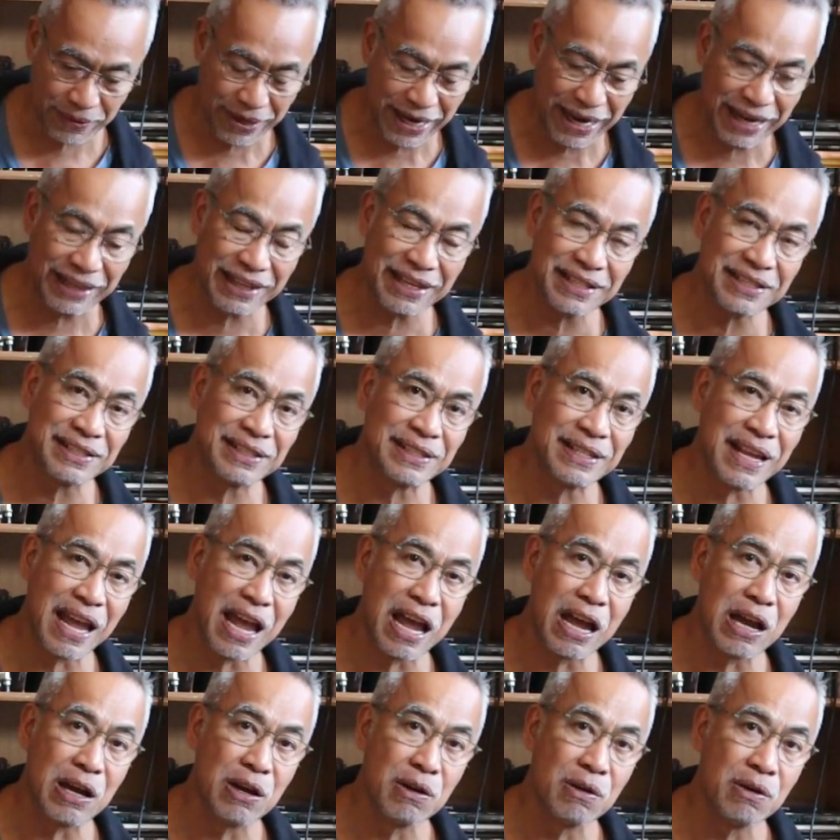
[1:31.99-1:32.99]
It is
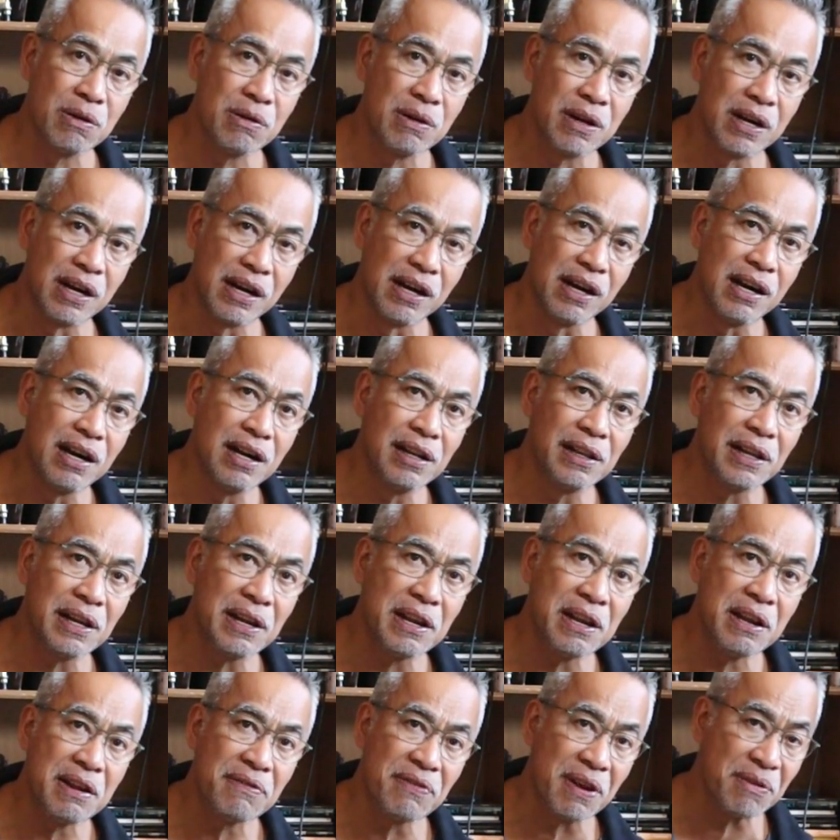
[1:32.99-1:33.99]
now
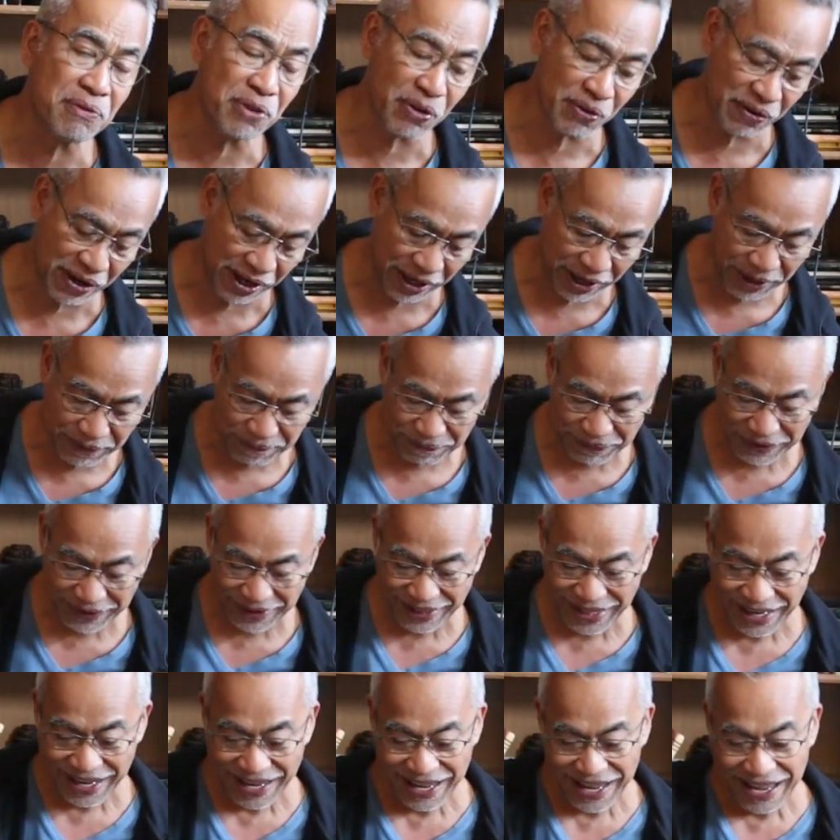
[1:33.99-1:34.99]
early February.
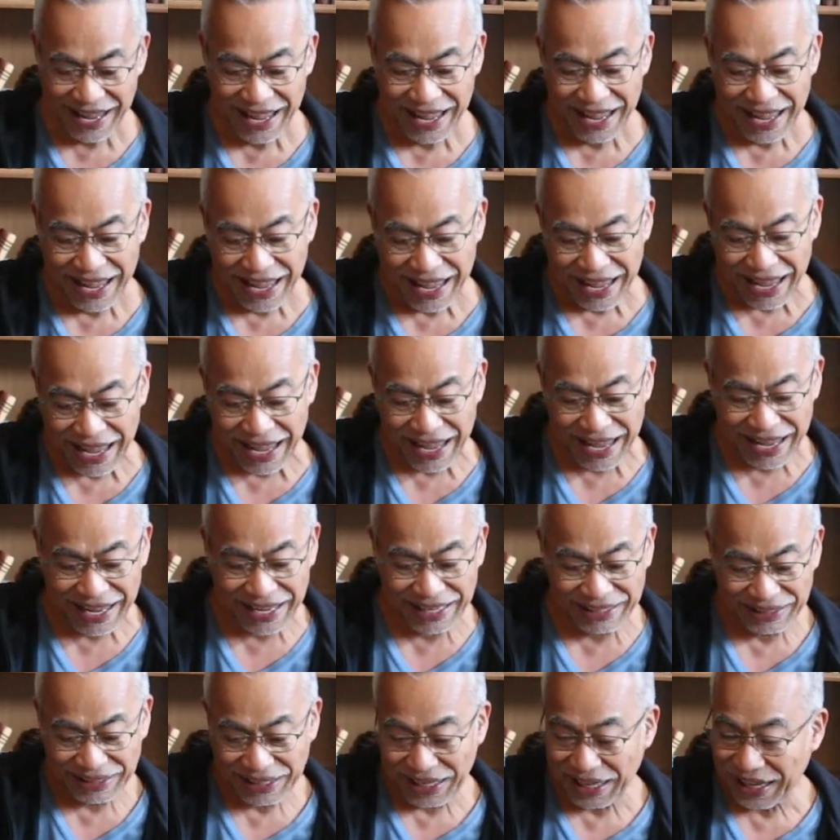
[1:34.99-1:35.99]

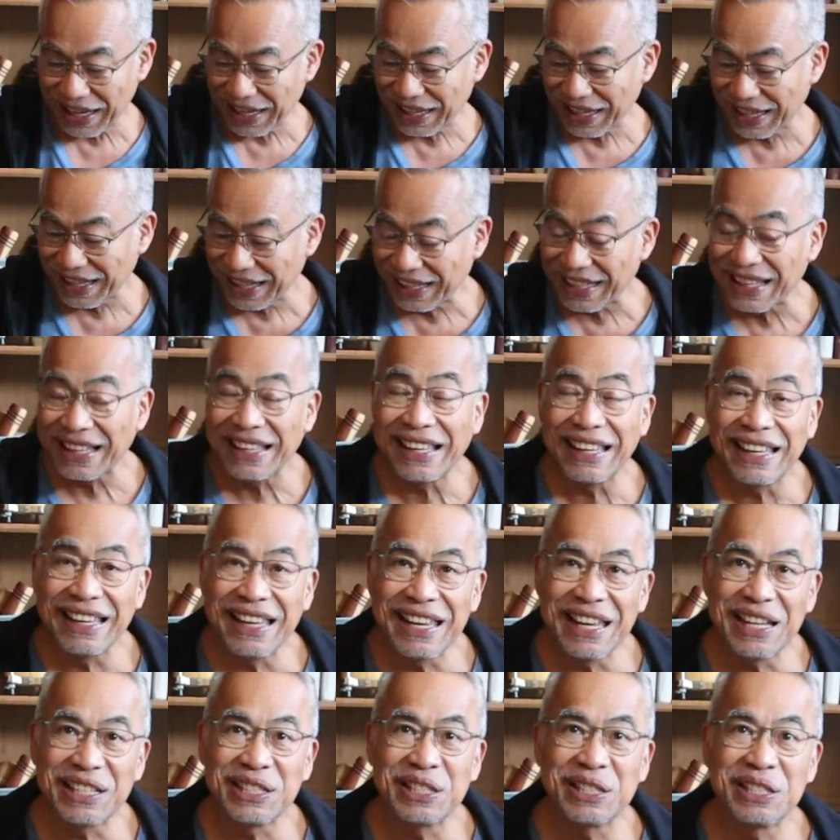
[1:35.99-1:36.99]
And
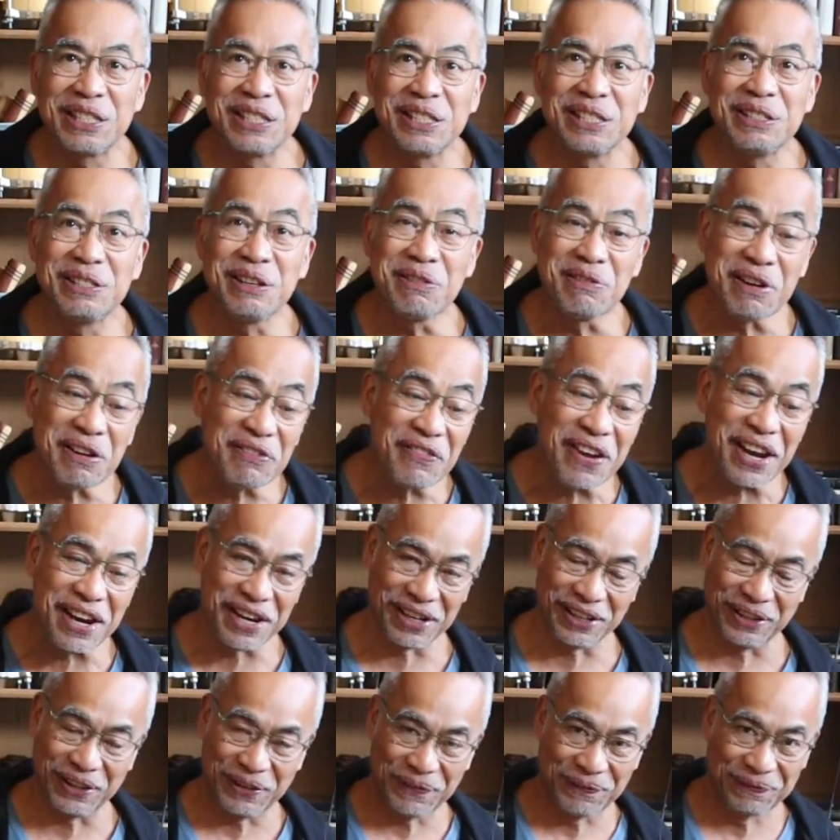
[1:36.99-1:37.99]
it's the
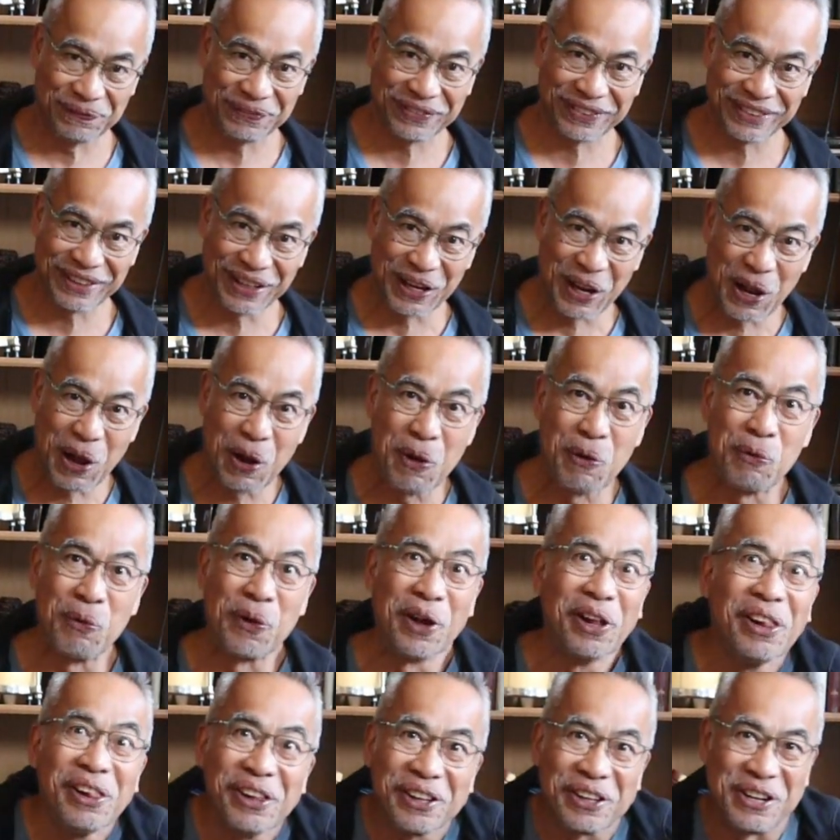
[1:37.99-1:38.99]
reveal.
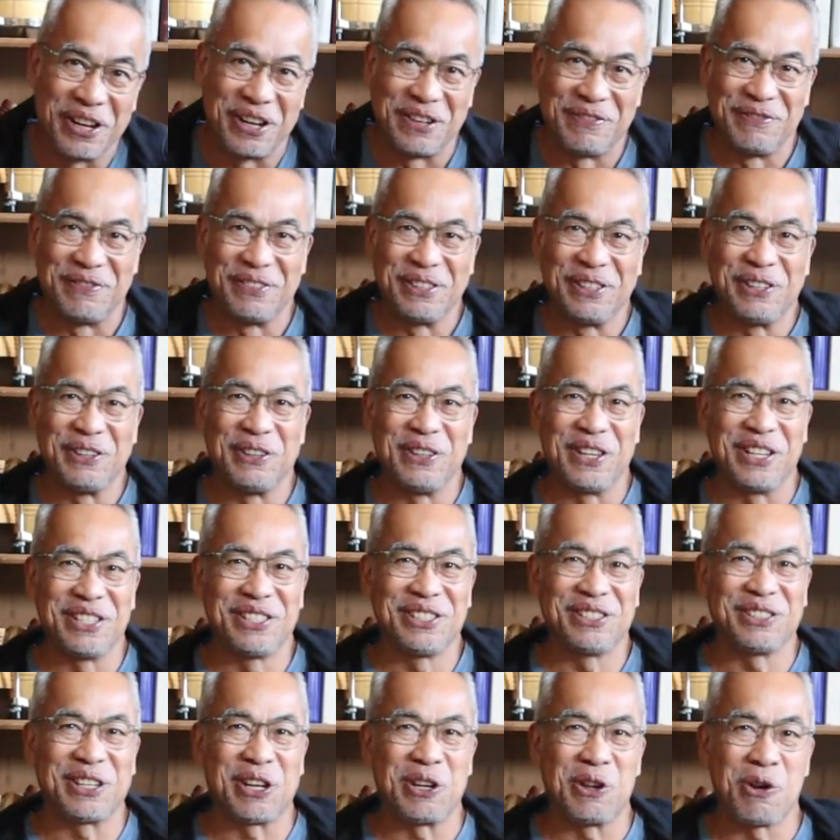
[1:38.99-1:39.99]
Welcome to
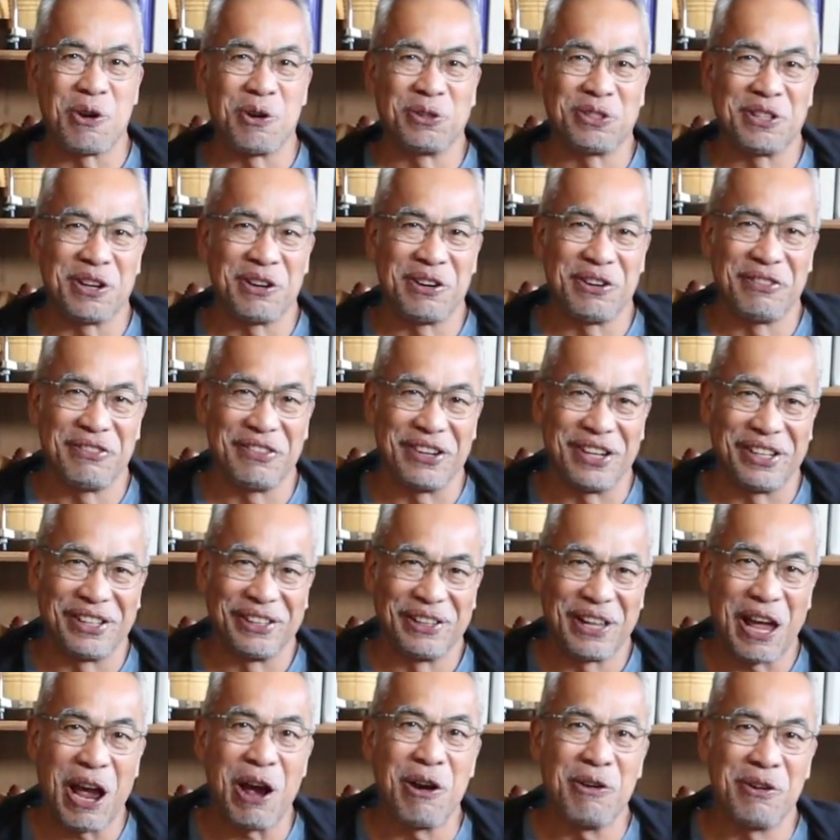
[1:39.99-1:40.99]
this chayote
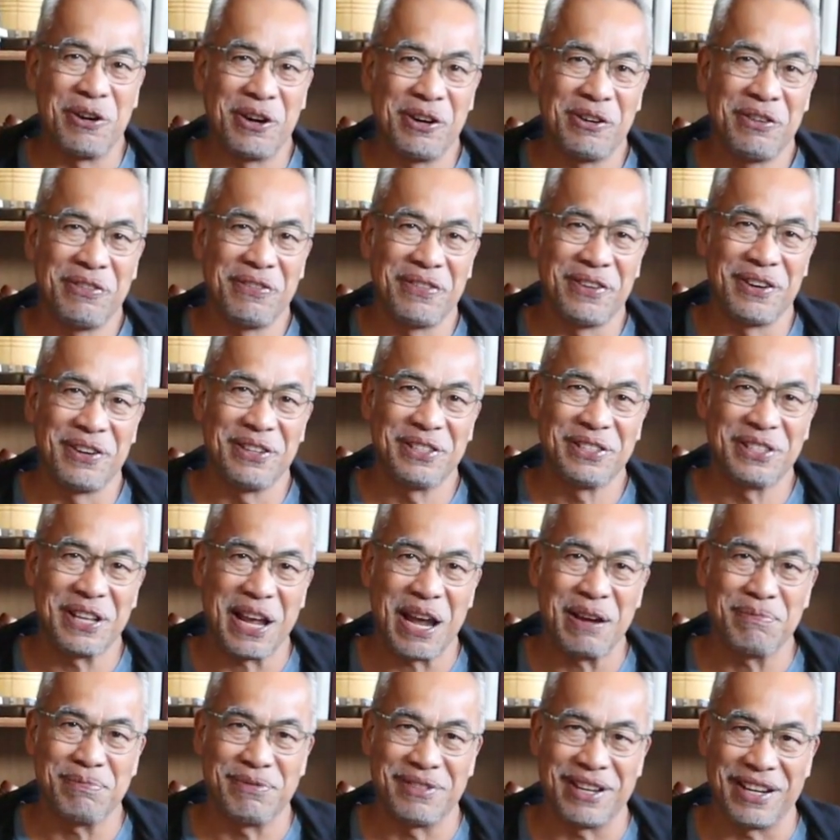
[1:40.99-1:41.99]
reveal, our first
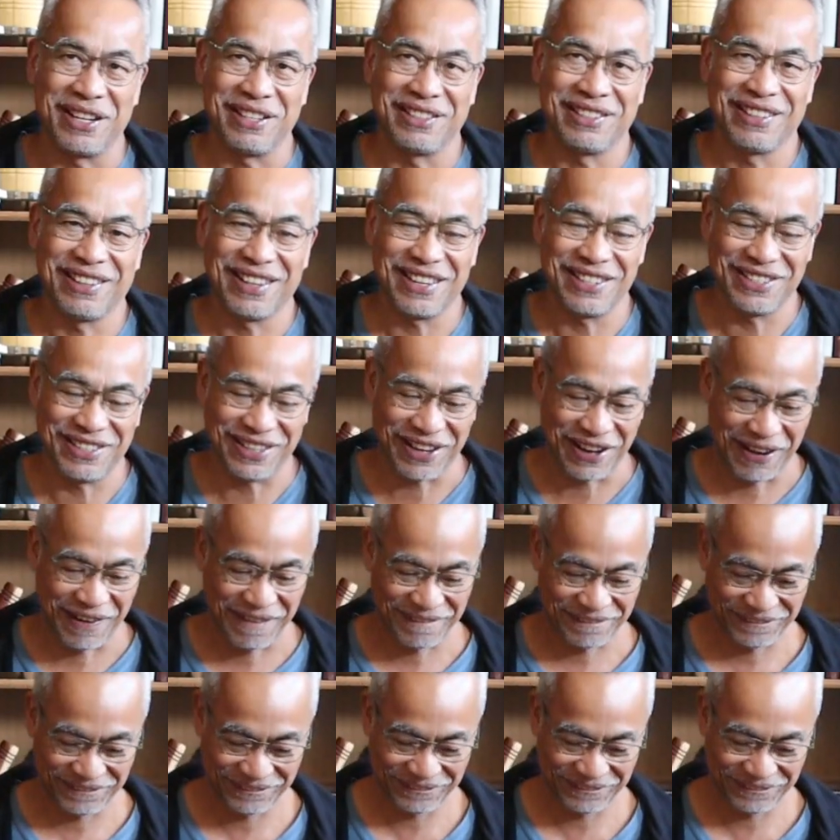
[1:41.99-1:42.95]
update this year.